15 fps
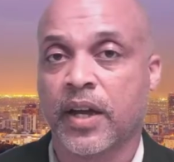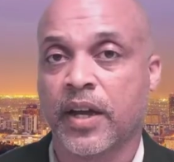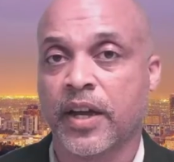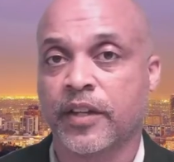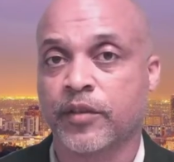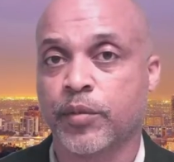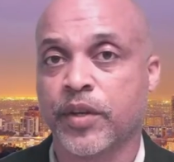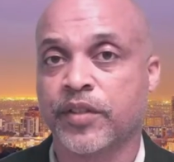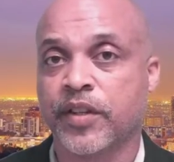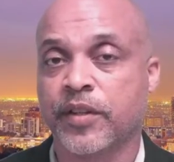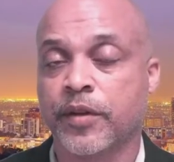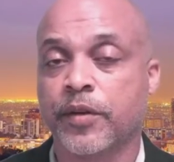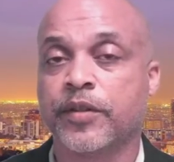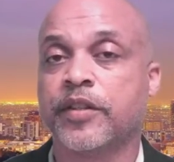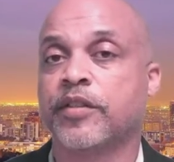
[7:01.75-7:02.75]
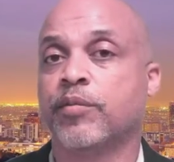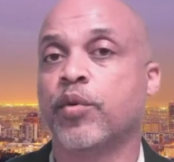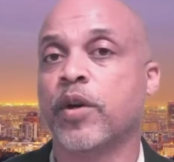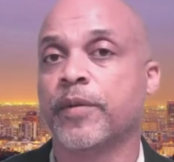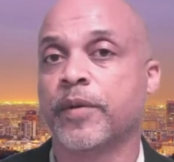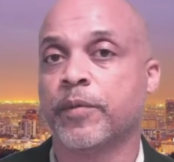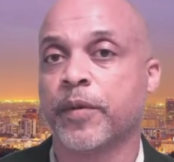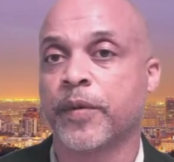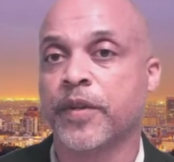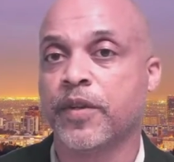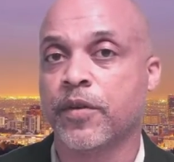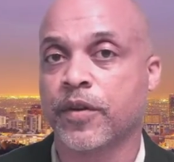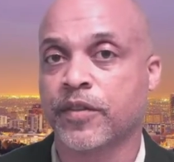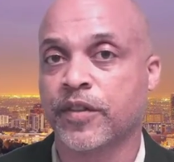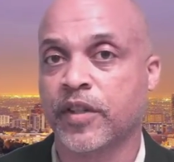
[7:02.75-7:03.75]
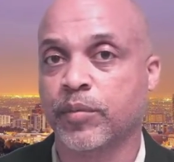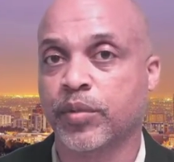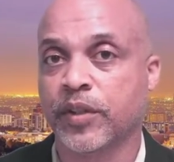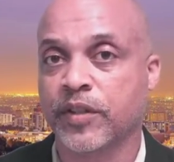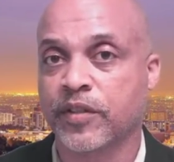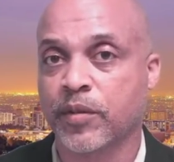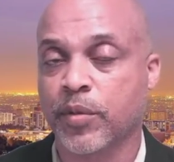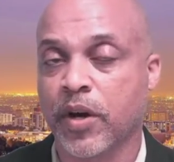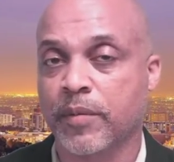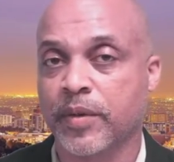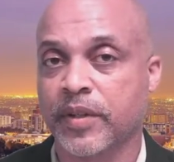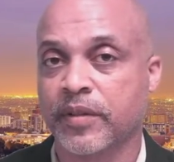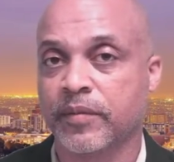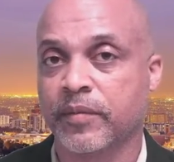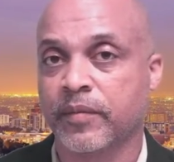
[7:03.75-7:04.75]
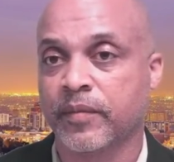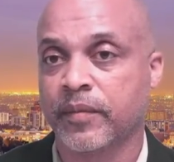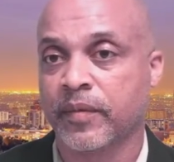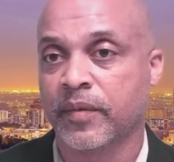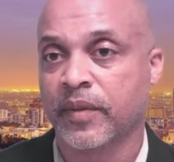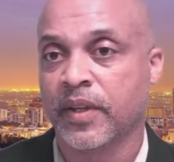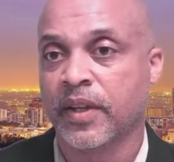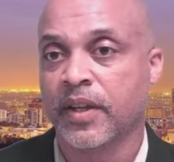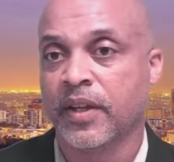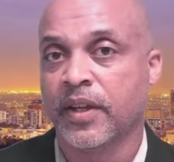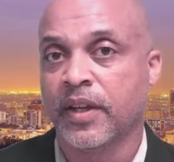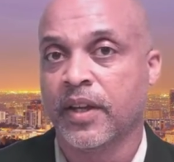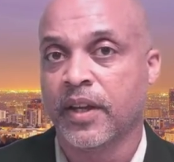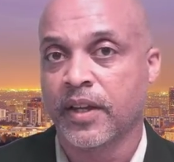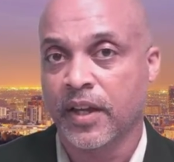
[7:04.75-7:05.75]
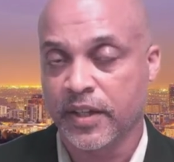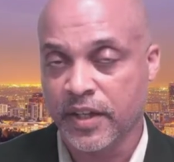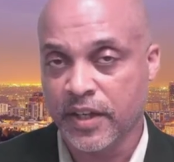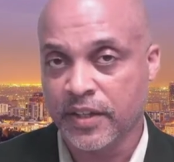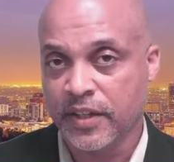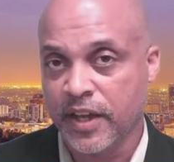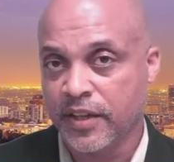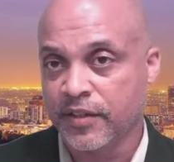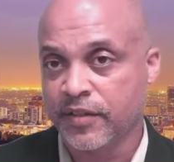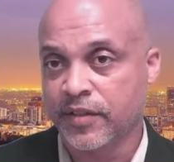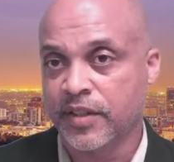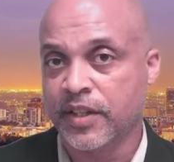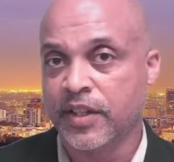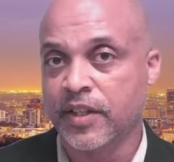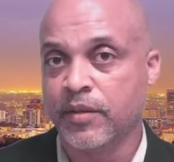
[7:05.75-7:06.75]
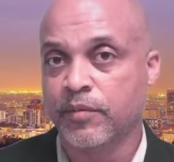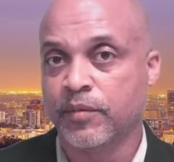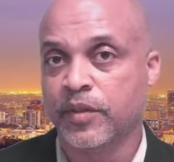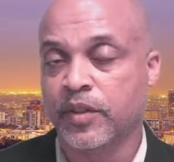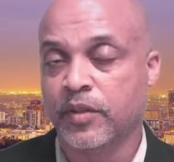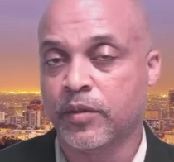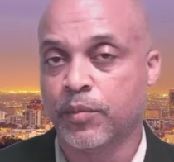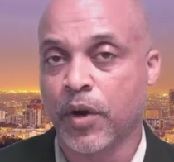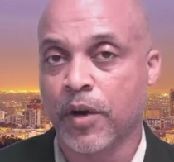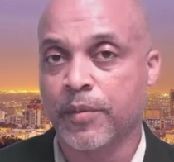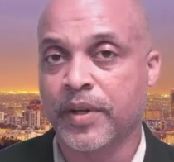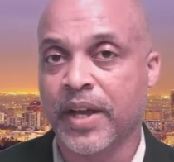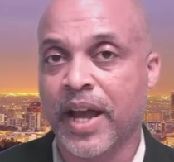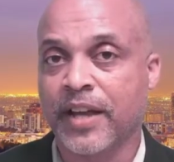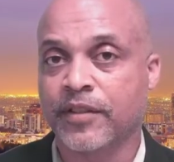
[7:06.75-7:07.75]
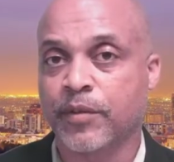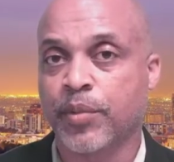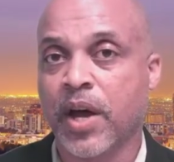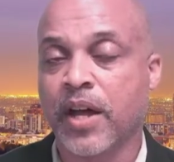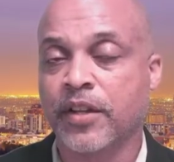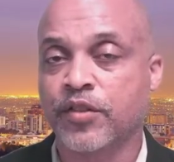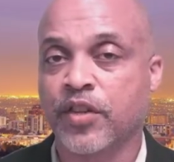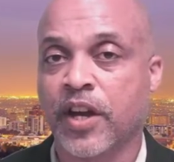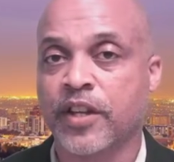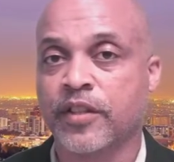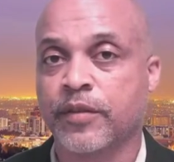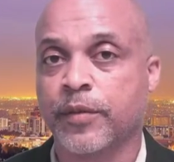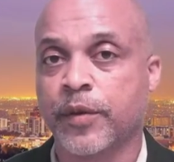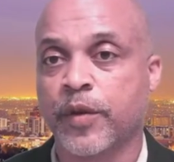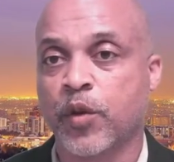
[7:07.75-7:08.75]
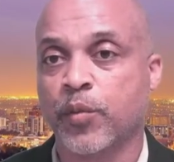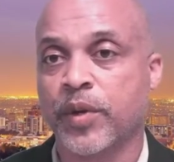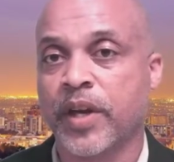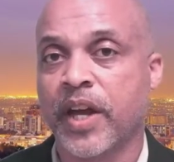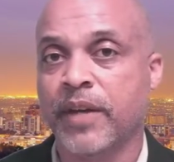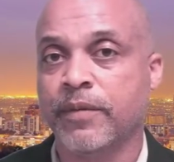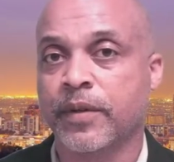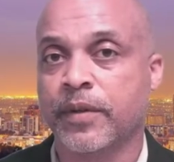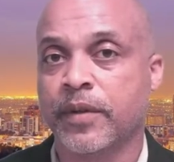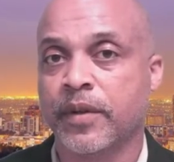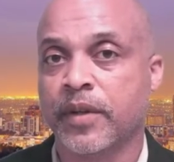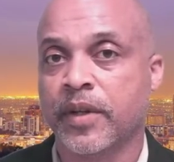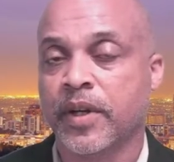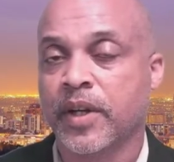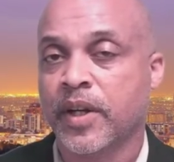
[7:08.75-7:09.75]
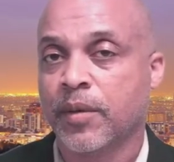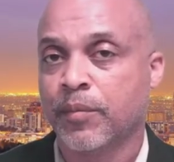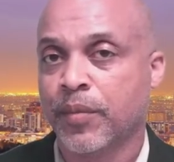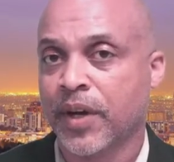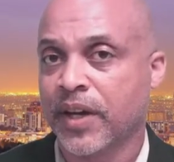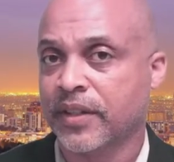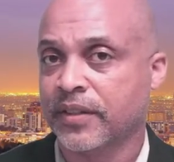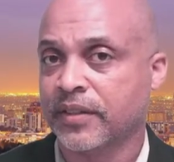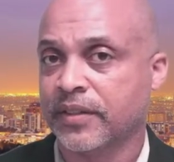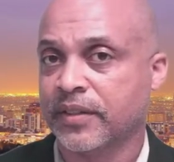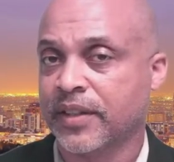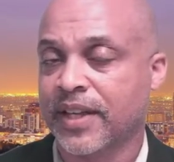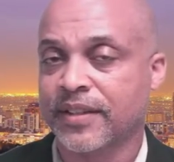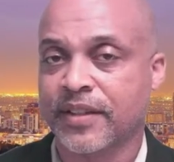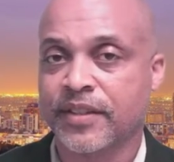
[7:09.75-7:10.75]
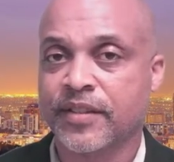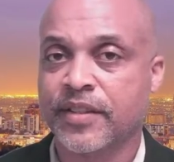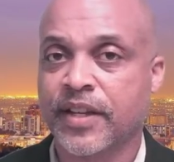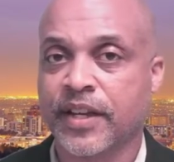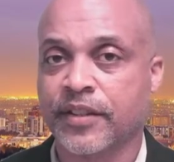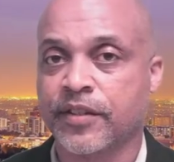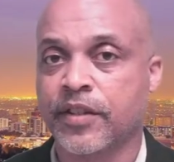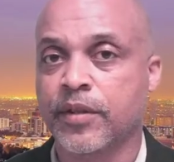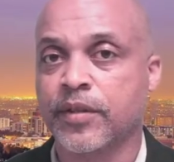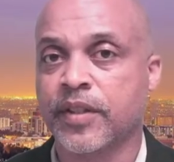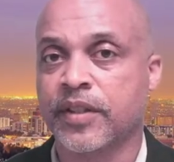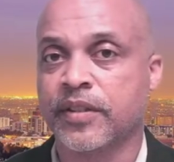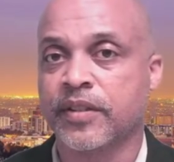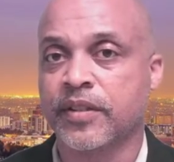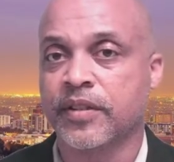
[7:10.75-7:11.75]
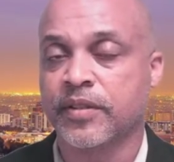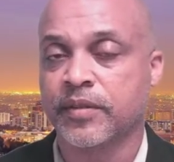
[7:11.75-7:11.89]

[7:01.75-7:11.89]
expressing their disappointment with the New York City Police Department. Again, yes, the department has apologized for their behavior, but that doesn't excuse it.